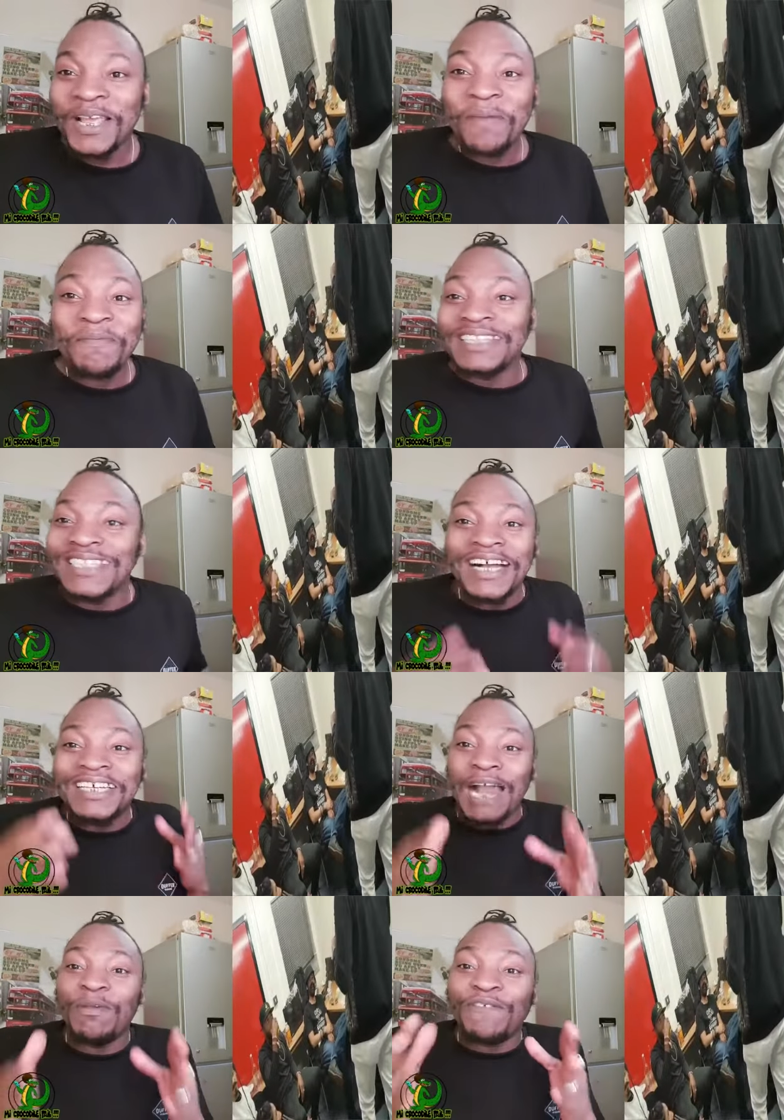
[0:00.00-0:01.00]
I thank
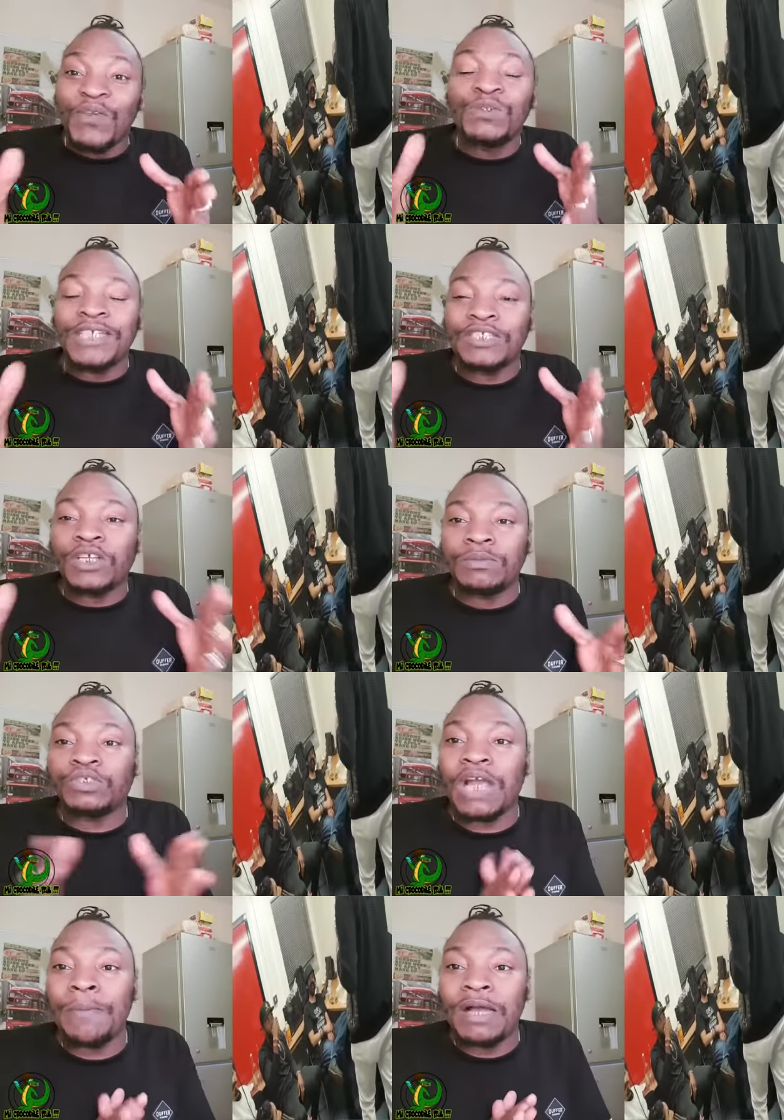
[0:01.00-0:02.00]
all my future
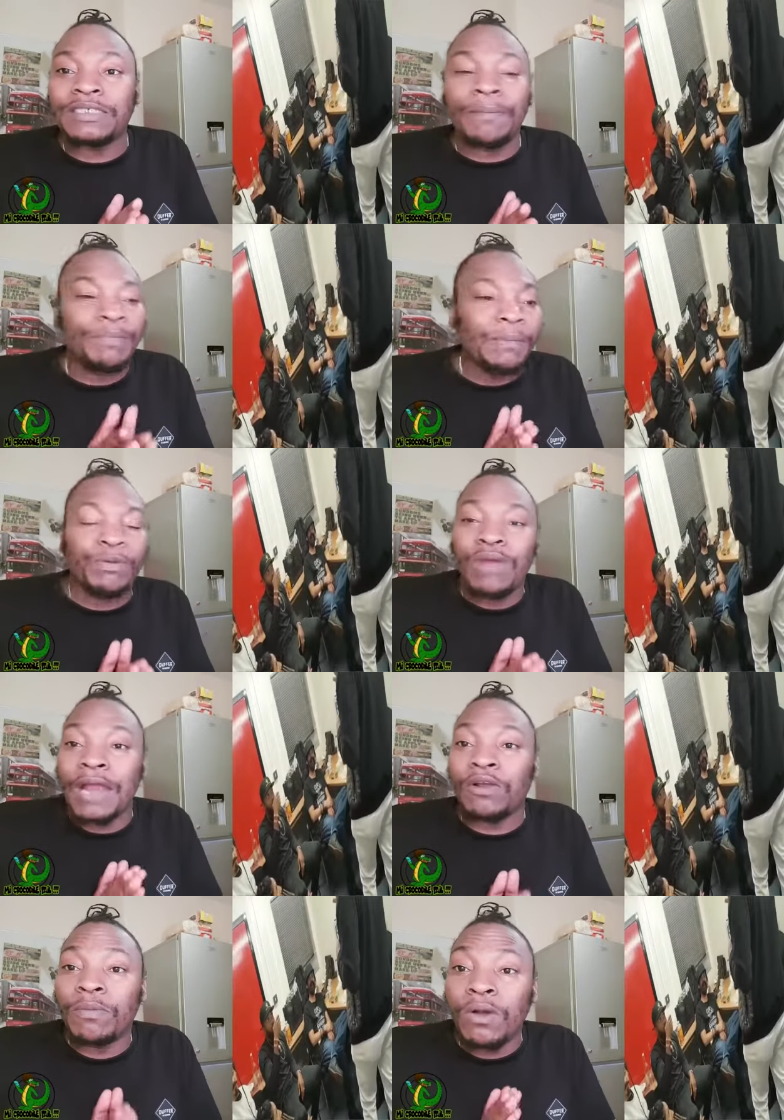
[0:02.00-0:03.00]
subscribers, and people. Right
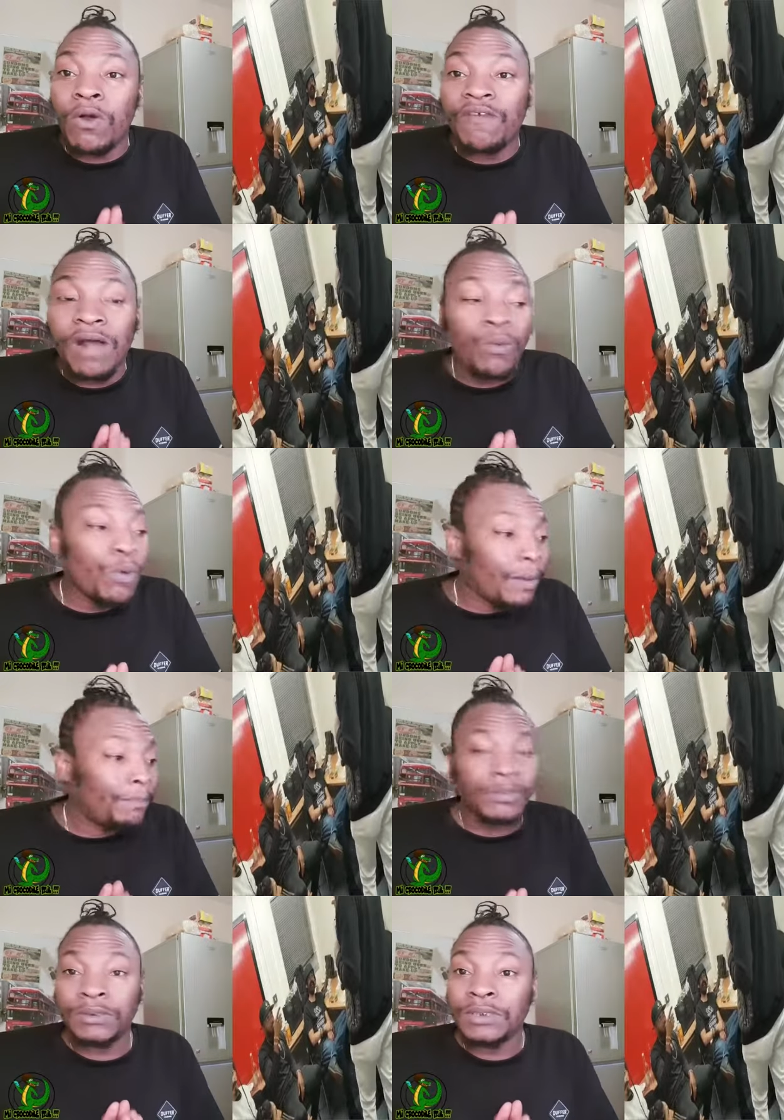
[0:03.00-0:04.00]
now, I'm overwhelmed.